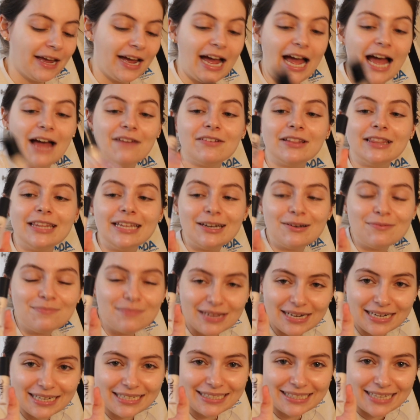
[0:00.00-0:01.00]
I have a little
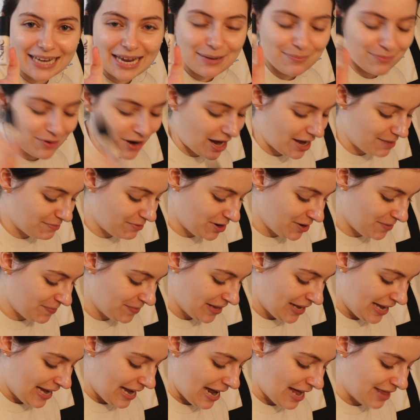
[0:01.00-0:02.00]
mini Say primer,
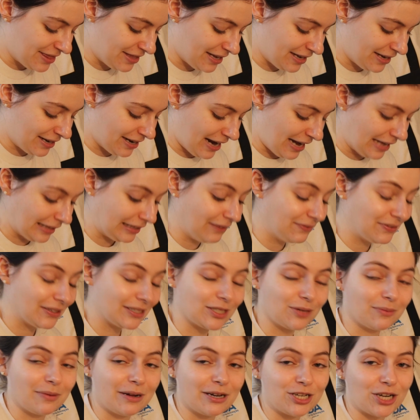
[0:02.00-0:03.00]
and then I loved it
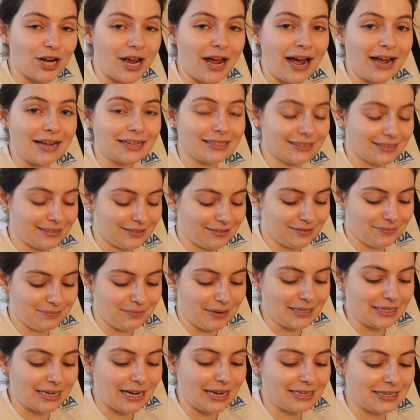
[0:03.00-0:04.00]
so much I asked
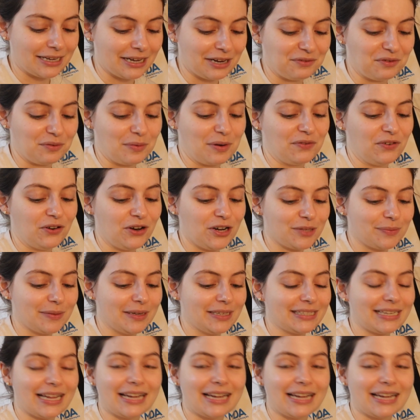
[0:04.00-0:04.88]
my dad to get it for me for Christmas,